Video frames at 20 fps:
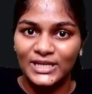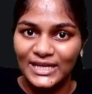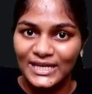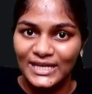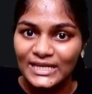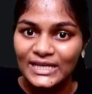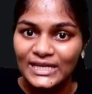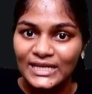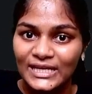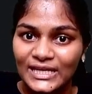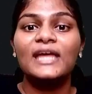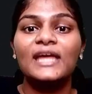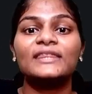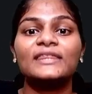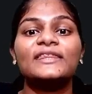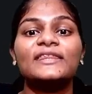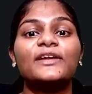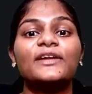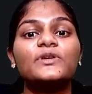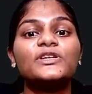Then we
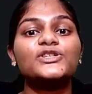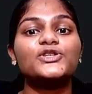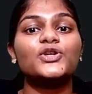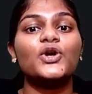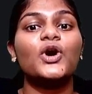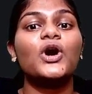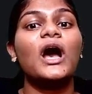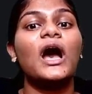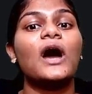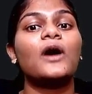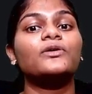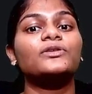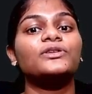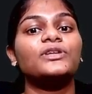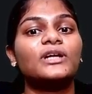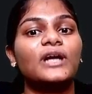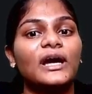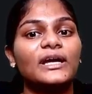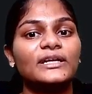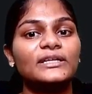saw how the current
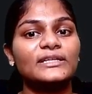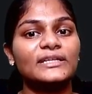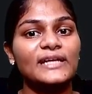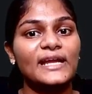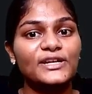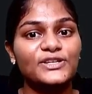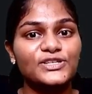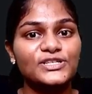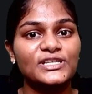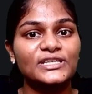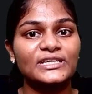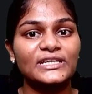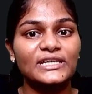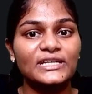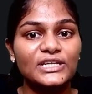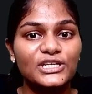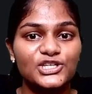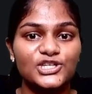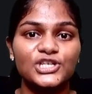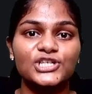electricity reaches
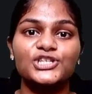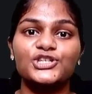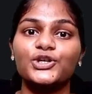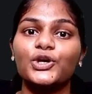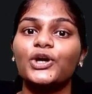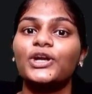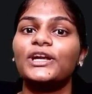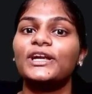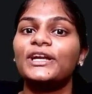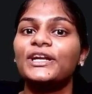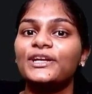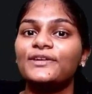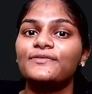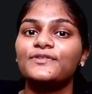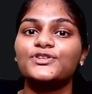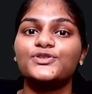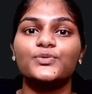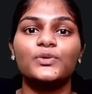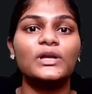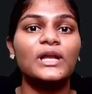your individual
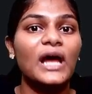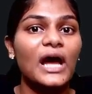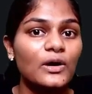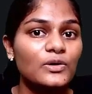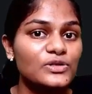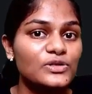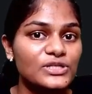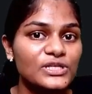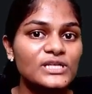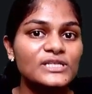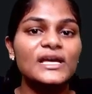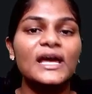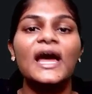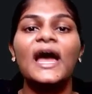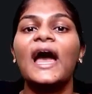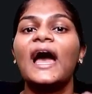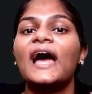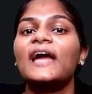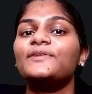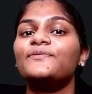houses, and we
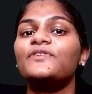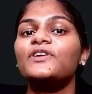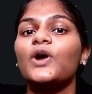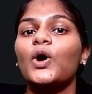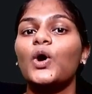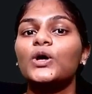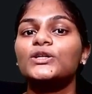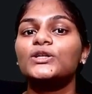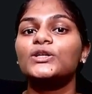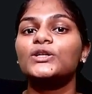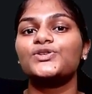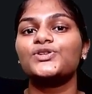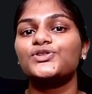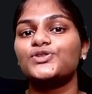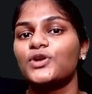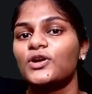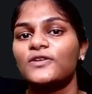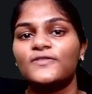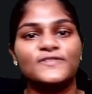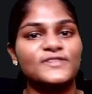also solved some
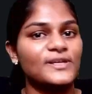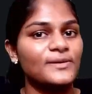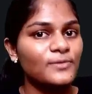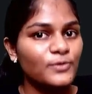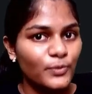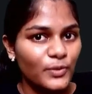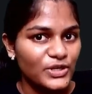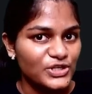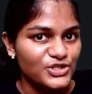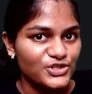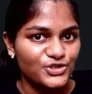questions.